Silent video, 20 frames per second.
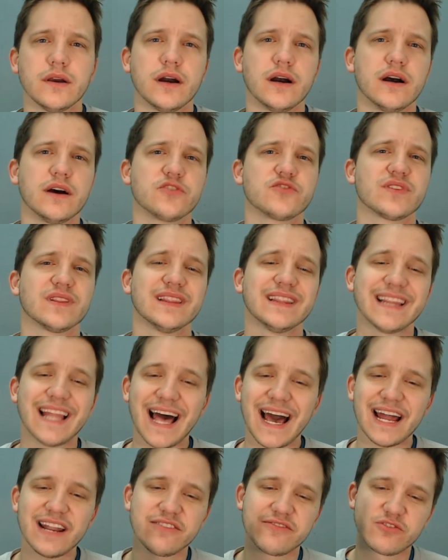Uh, there's a
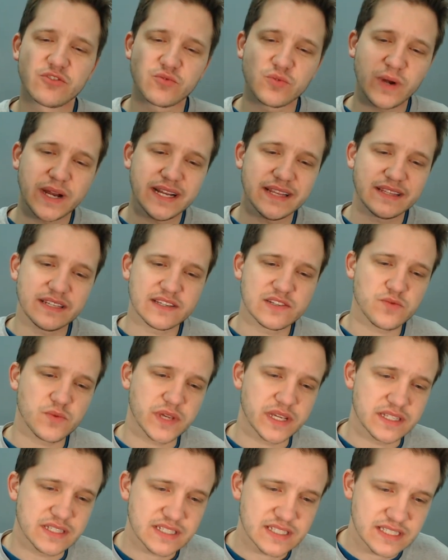lot of great things we
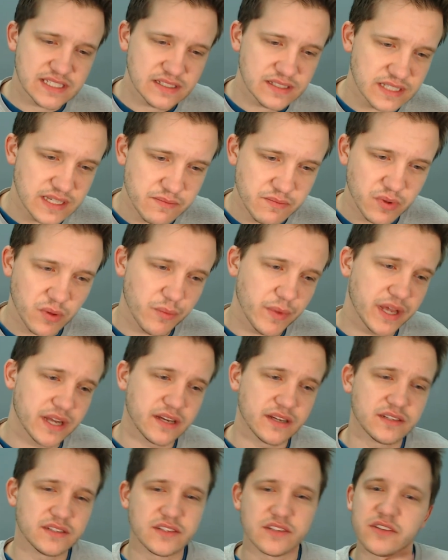can still
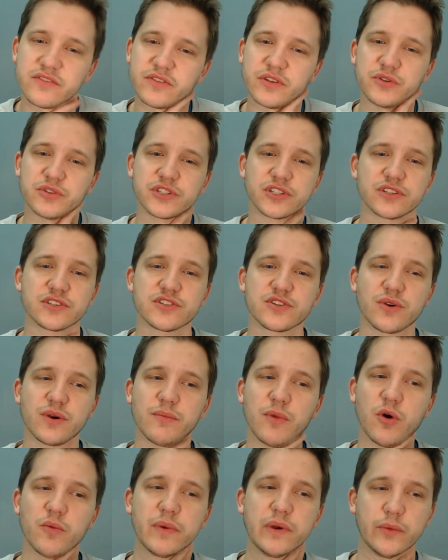implement into the future. So
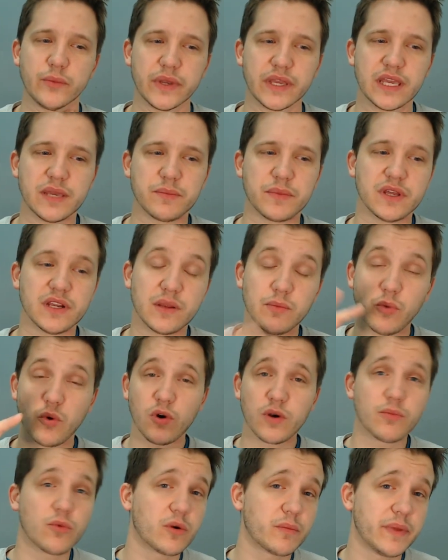I'm hoping we keep getting
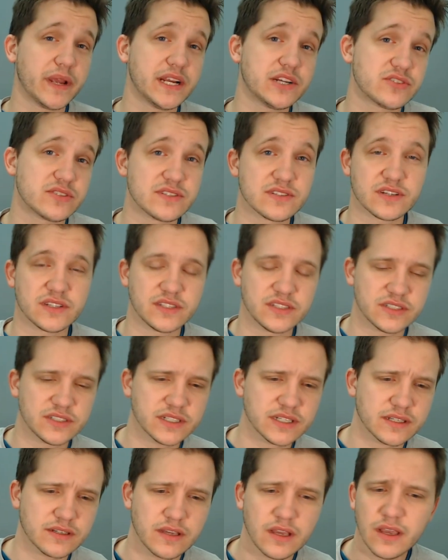more and more patrons on the
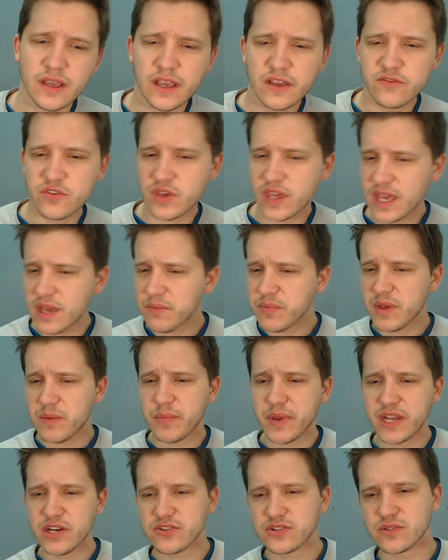hook. If you can't be a
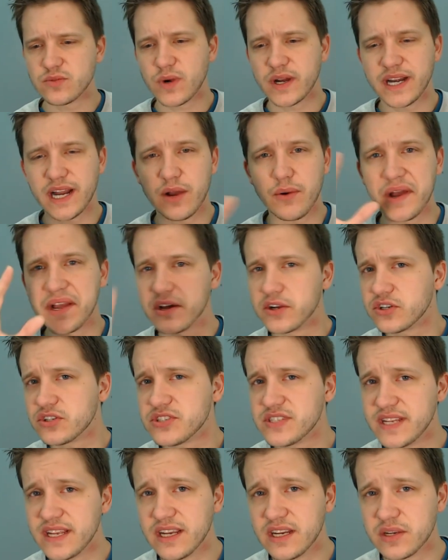patron right now, I
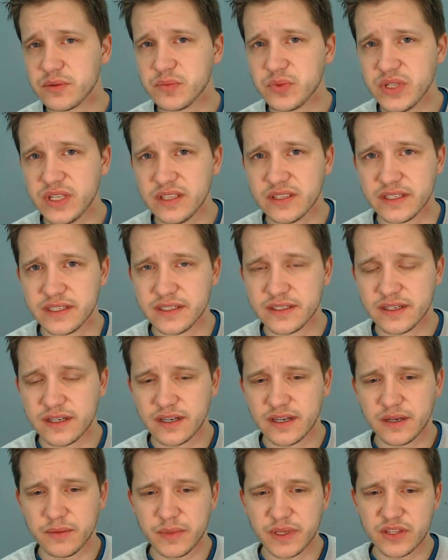understand completely.
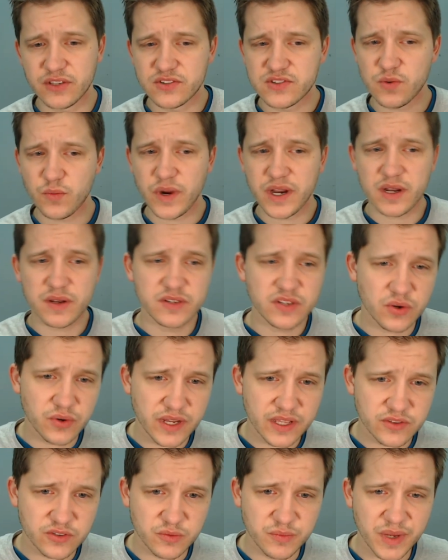Um, and there's a way to
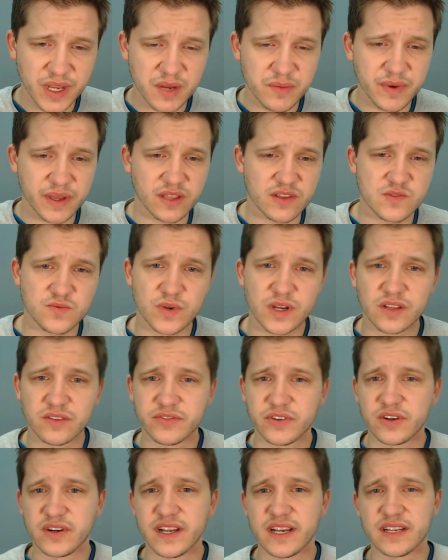donate through PayPal as well
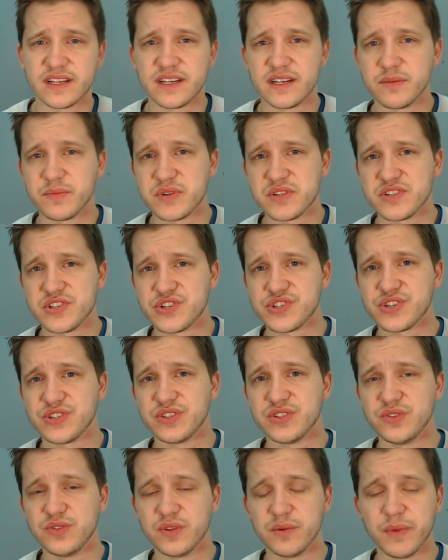if you're not in a position
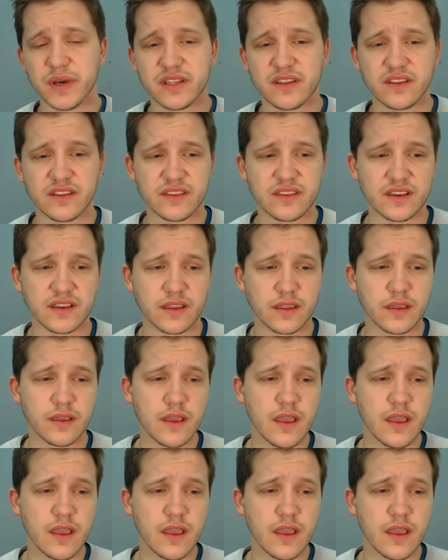to do the monthly thing.